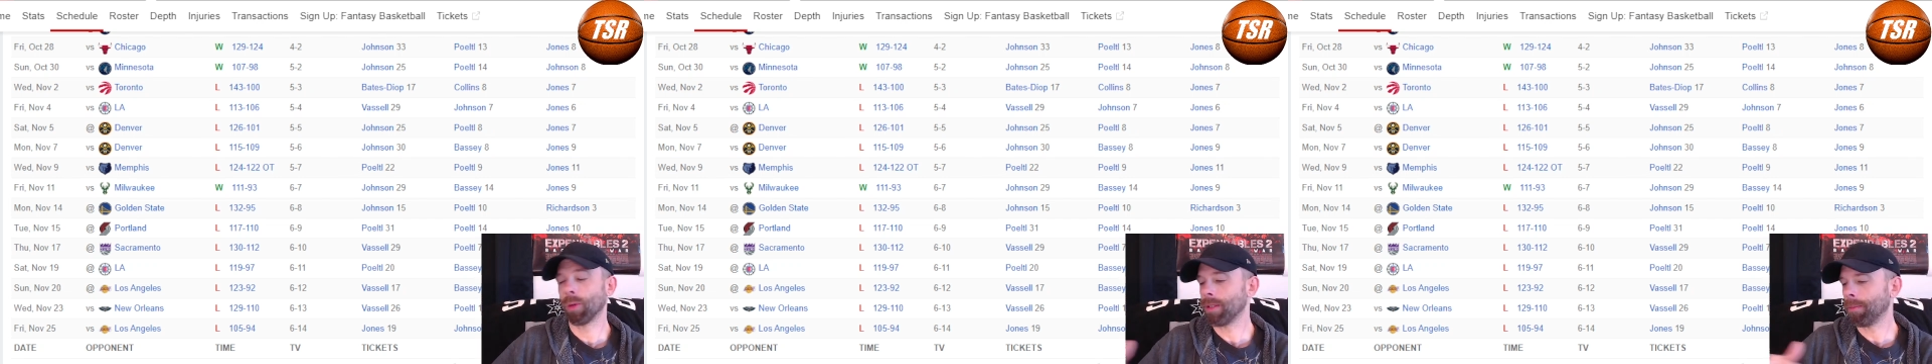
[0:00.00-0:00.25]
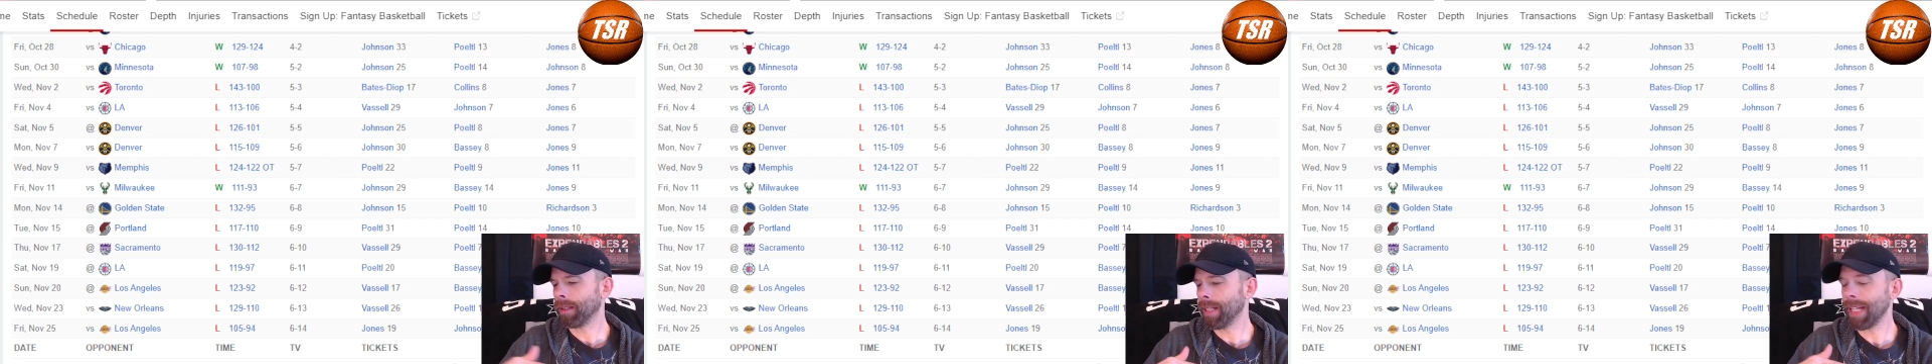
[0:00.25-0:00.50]
who were
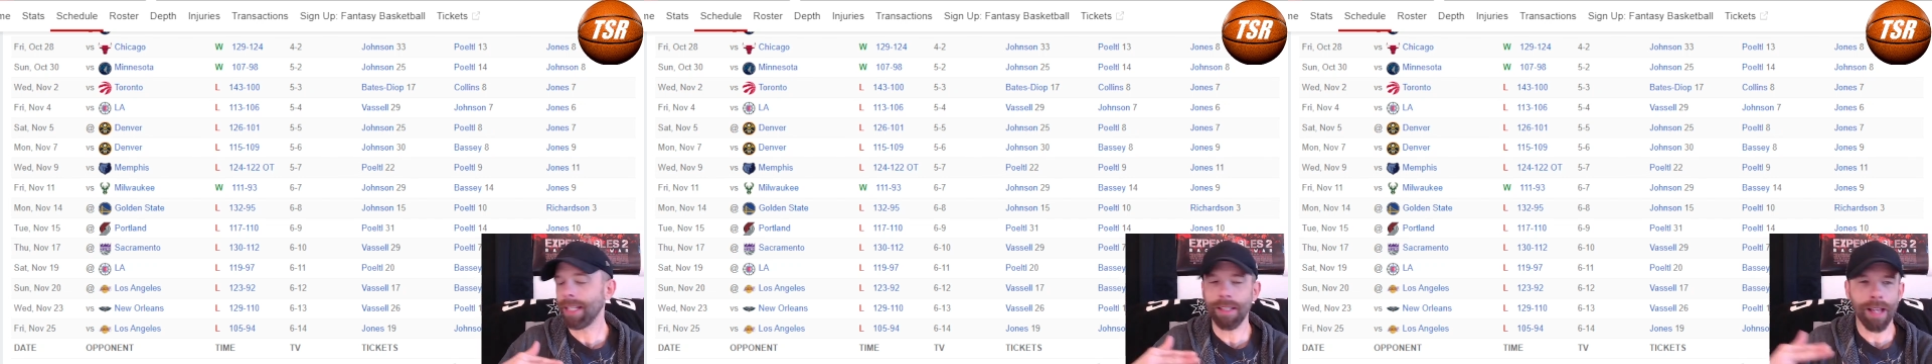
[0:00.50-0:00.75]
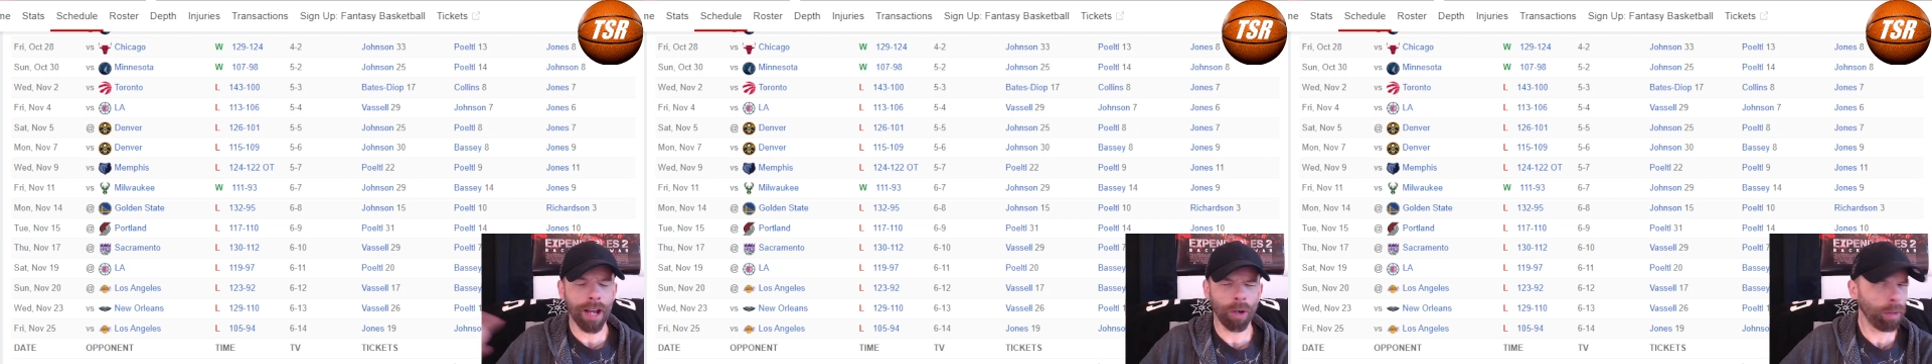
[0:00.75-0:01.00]
depleted.
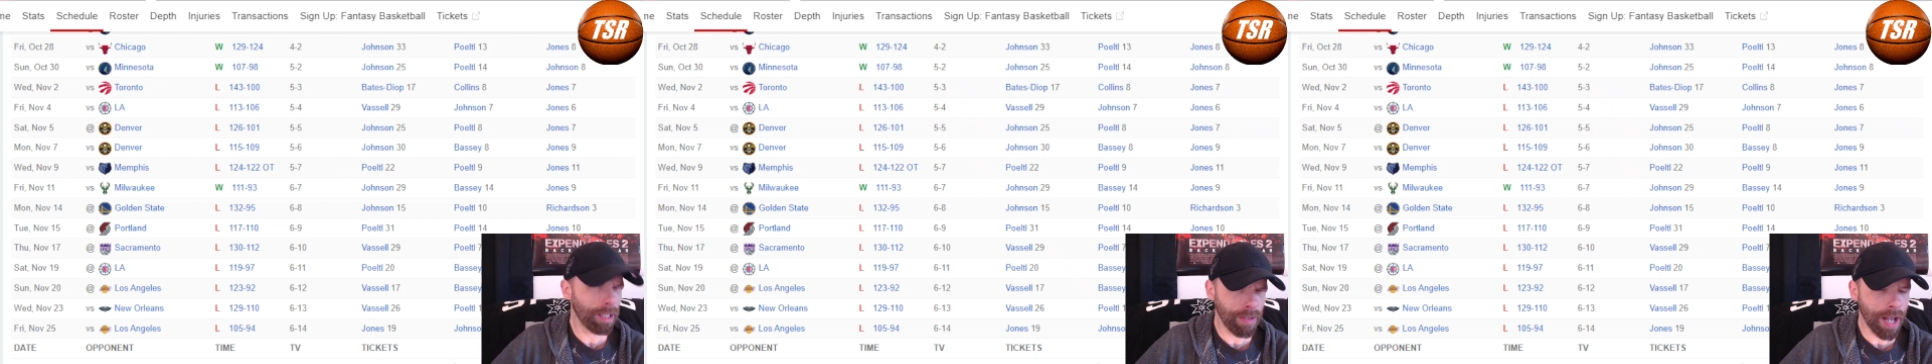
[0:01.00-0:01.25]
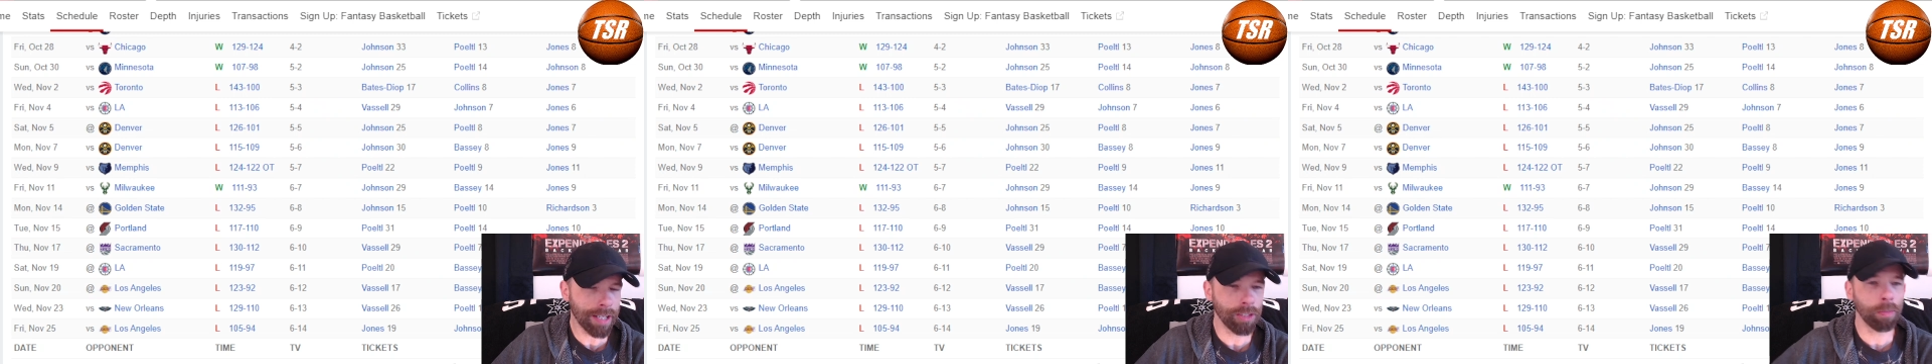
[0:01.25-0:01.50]
I don't believe
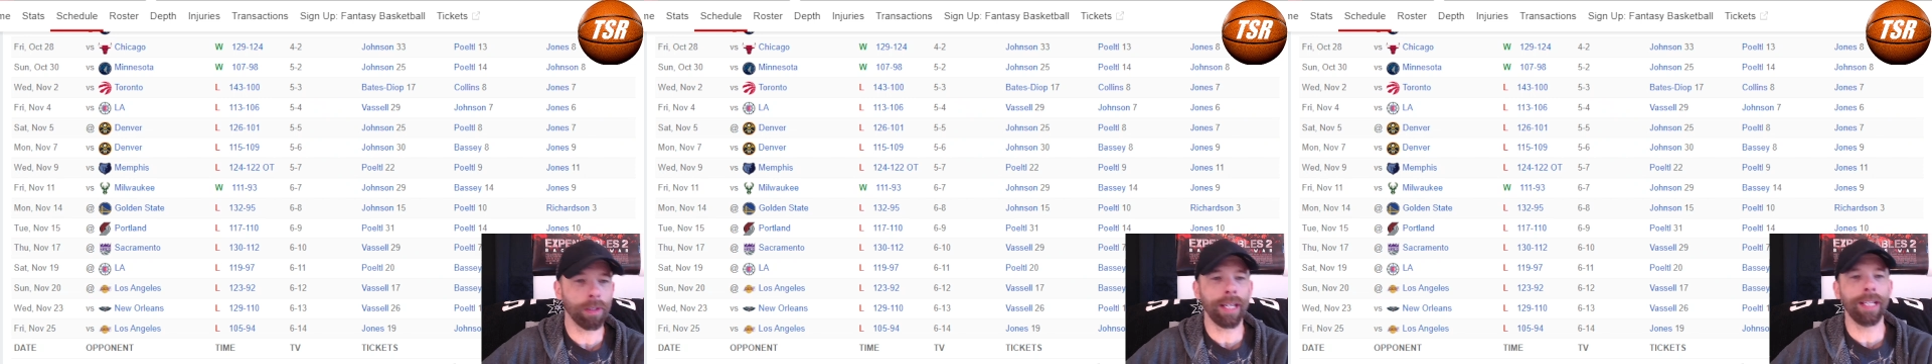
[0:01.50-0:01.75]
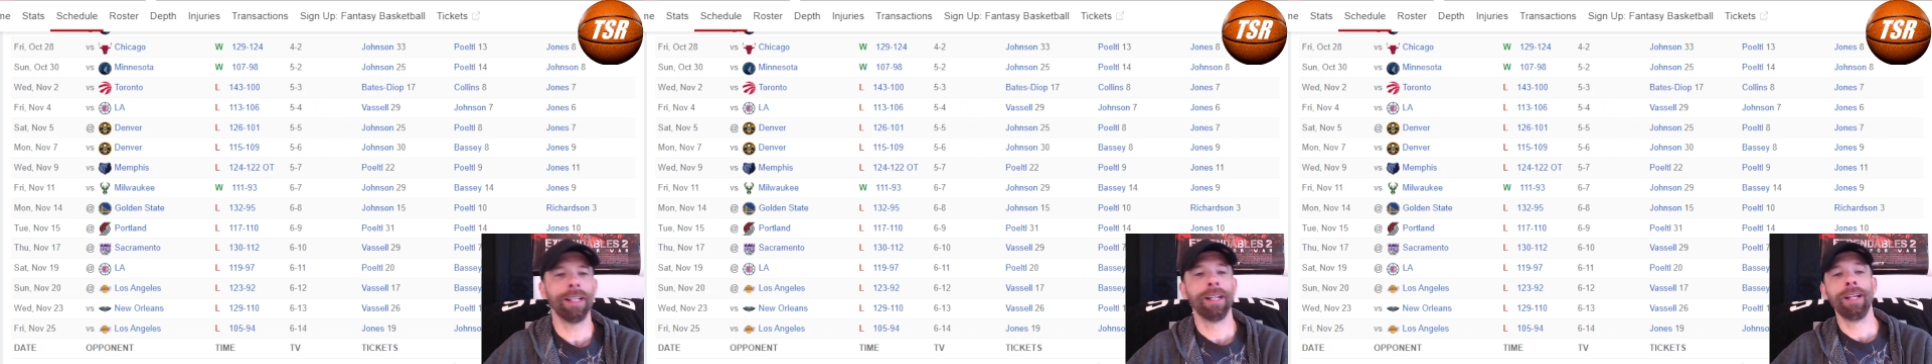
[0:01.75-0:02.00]
Giannis
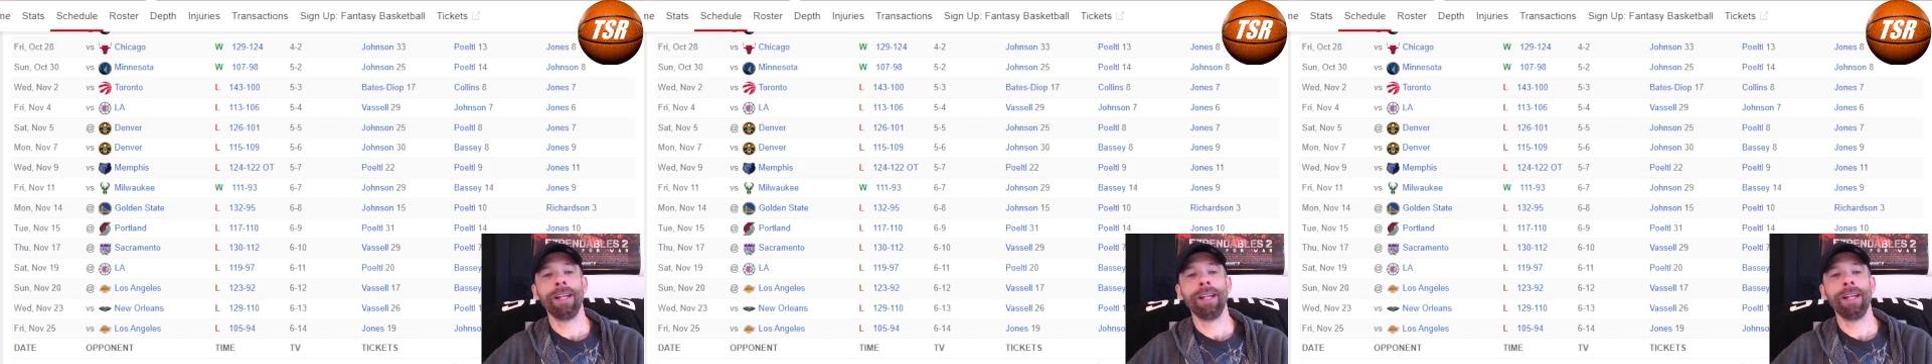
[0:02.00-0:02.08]
played.